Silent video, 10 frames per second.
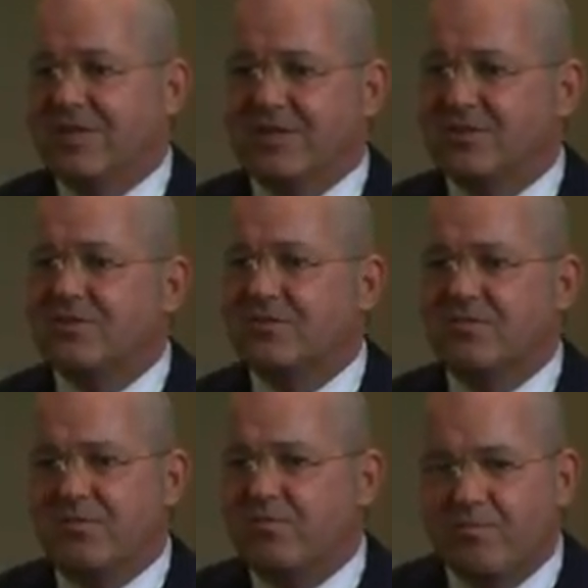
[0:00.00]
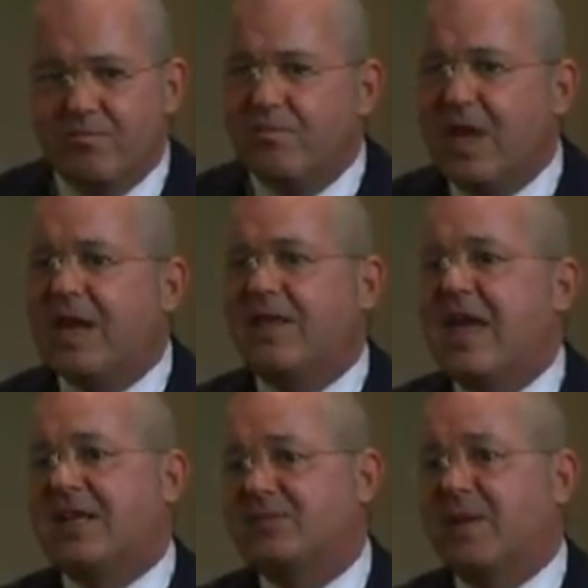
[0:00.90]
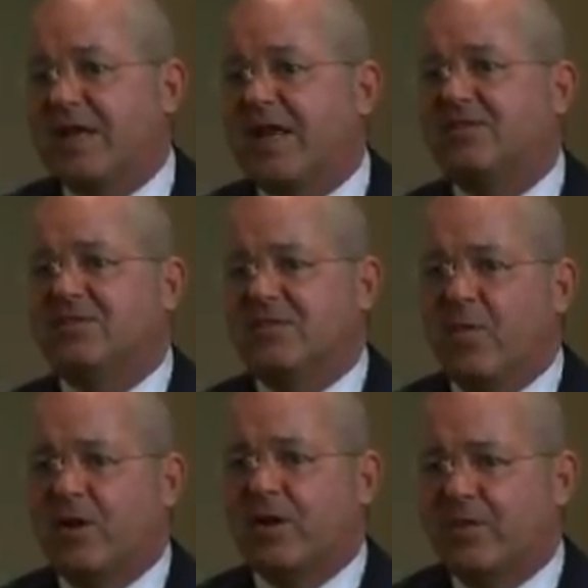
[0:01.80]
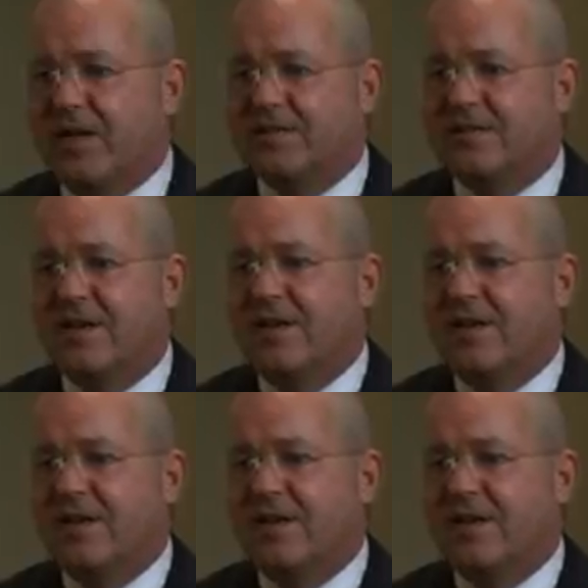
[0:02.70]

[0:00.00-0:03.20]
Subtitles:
It's just meeting the expectations of the marketplace.